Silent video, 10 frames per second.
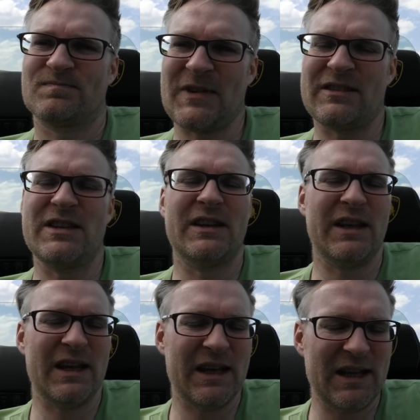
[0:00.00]
that
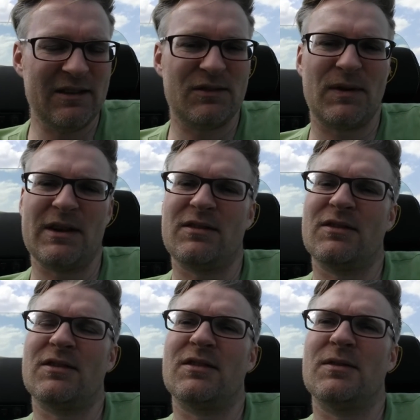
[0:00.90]
the
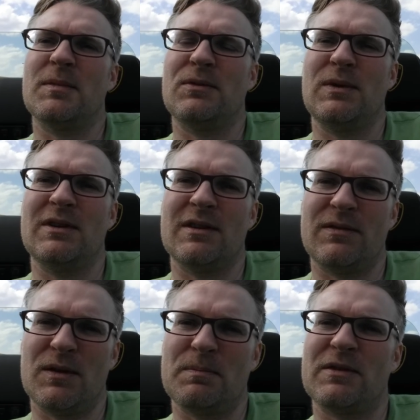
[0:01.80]
interests between
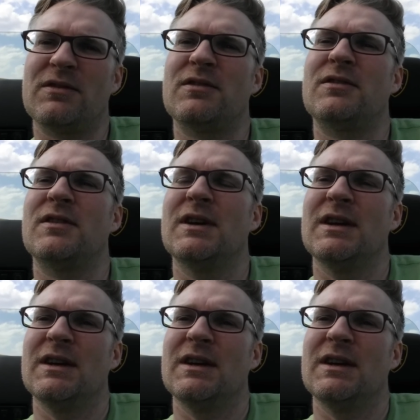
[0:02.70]
developers,